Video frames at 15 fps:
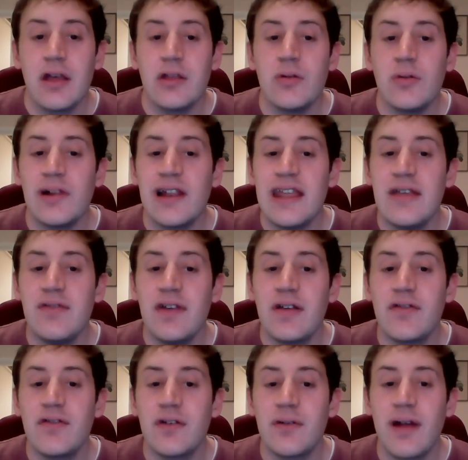You're
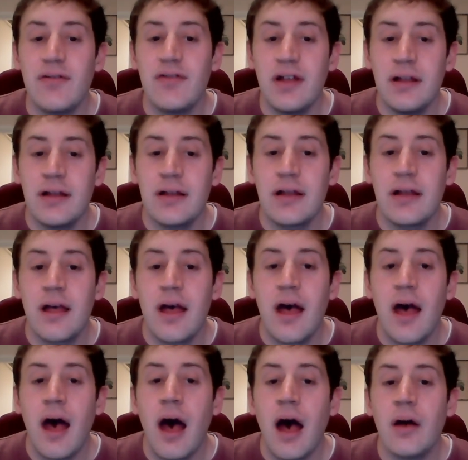leaving forever,
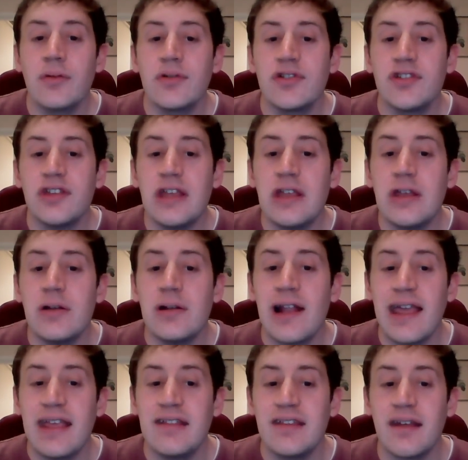I'll see you
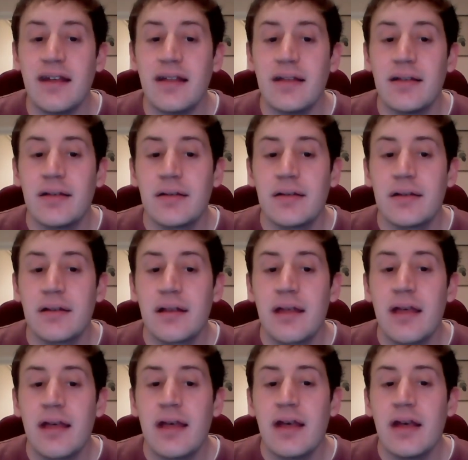later.
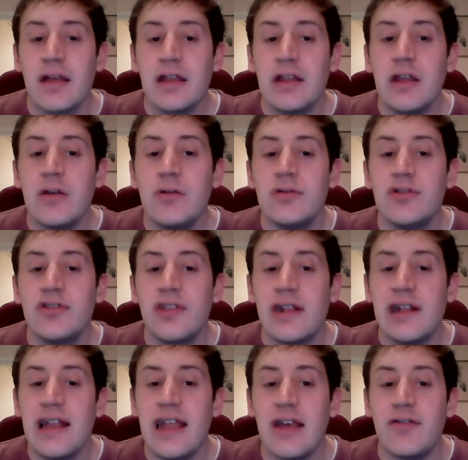Use the
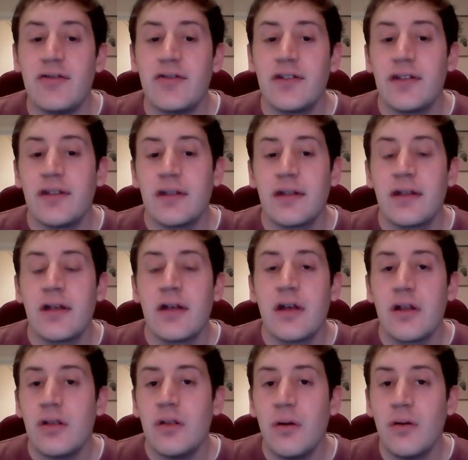lift,
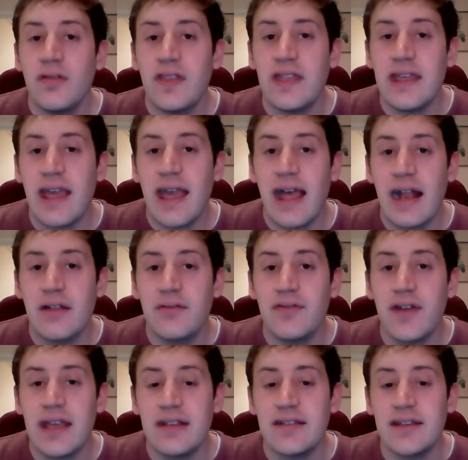not the
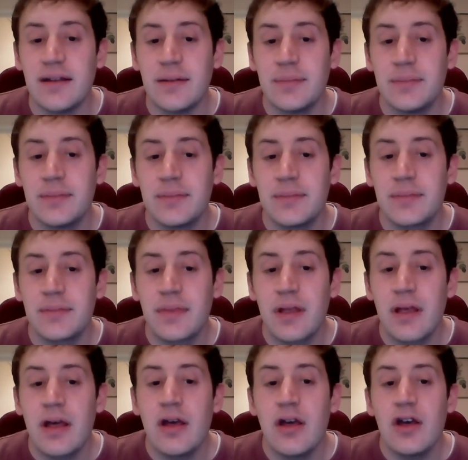elevator.
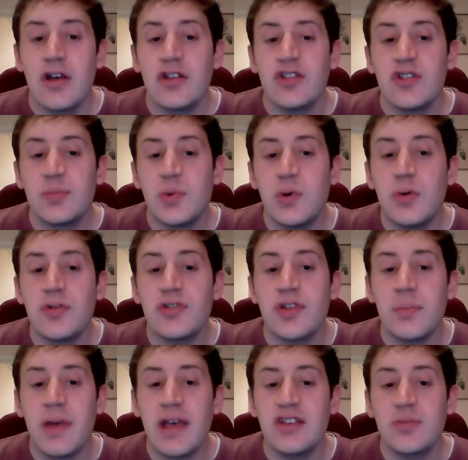Sports are
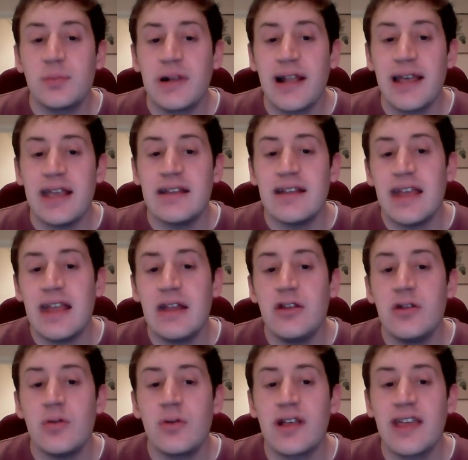best played in
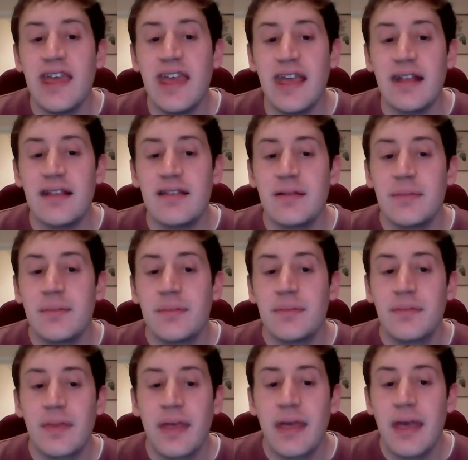your kit.
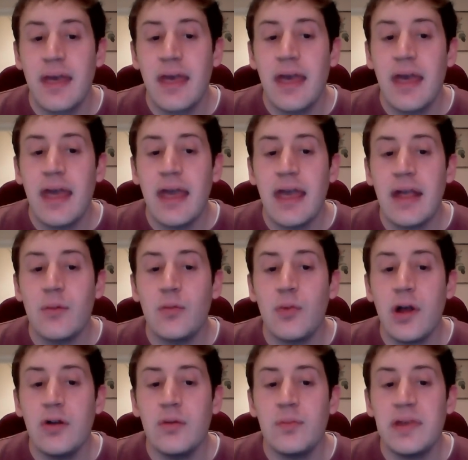It
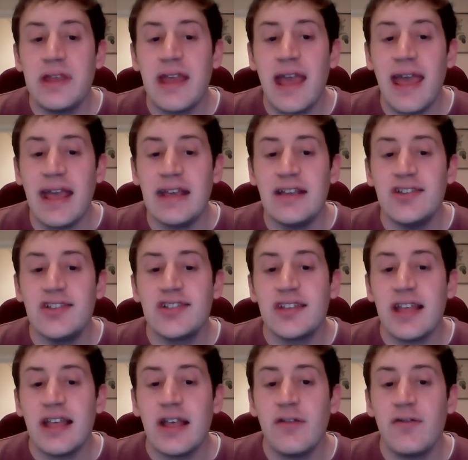won't be ace
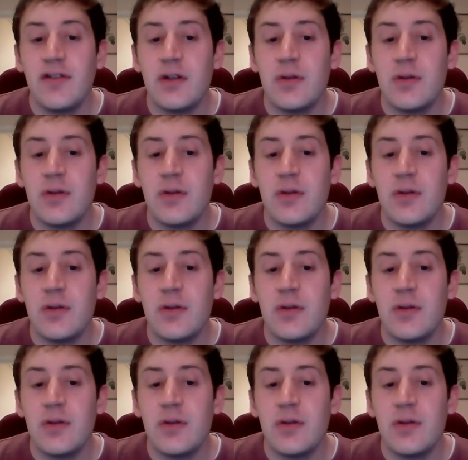if